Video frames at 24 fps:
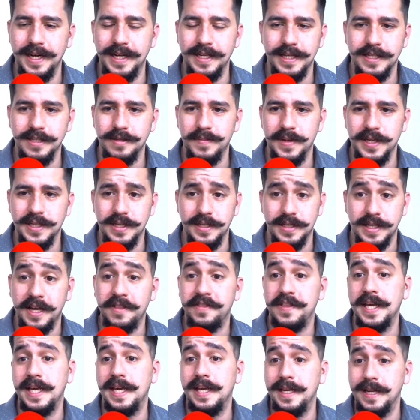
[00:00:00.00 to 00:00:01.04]
It doesn't make sense. I
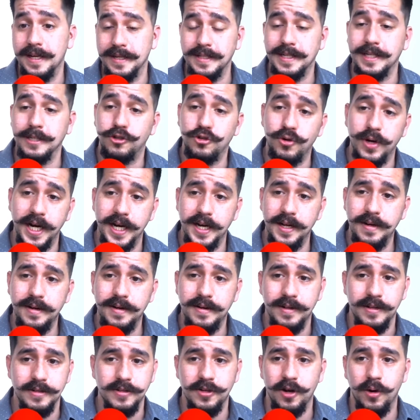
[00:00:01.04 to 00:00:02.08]
think he does get traded.
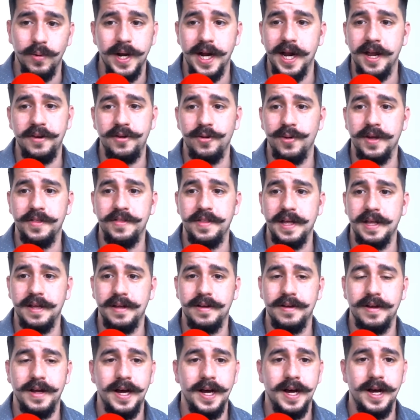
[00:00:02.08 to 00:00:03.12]
There's no way I do. I think
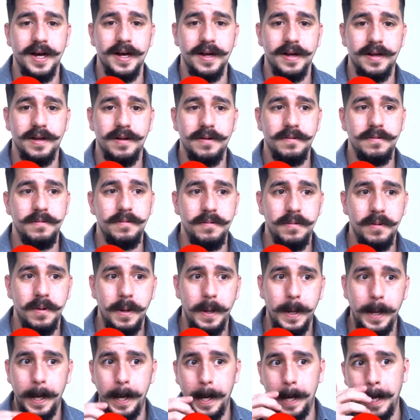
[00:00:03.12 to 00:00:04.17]

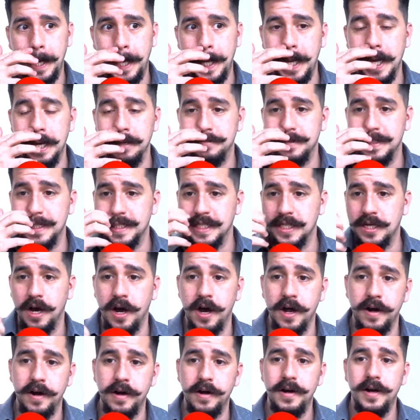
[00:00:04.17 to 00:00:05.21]
he upseats
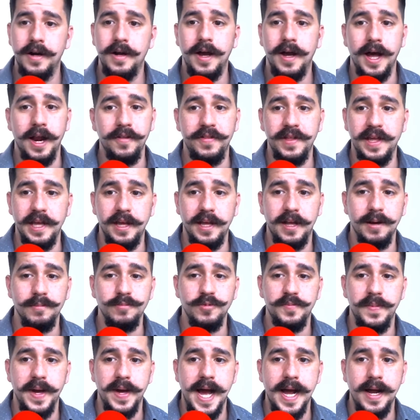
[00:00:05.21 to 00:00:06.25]
Connor. I don't think he
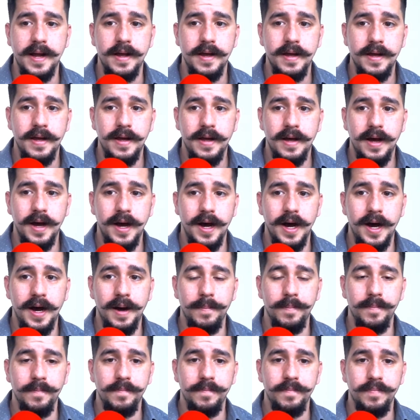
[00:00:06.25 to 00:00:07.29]
comes back. Let
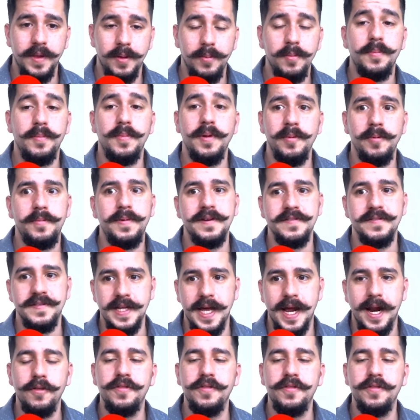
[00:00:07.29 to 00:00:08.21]
me press that.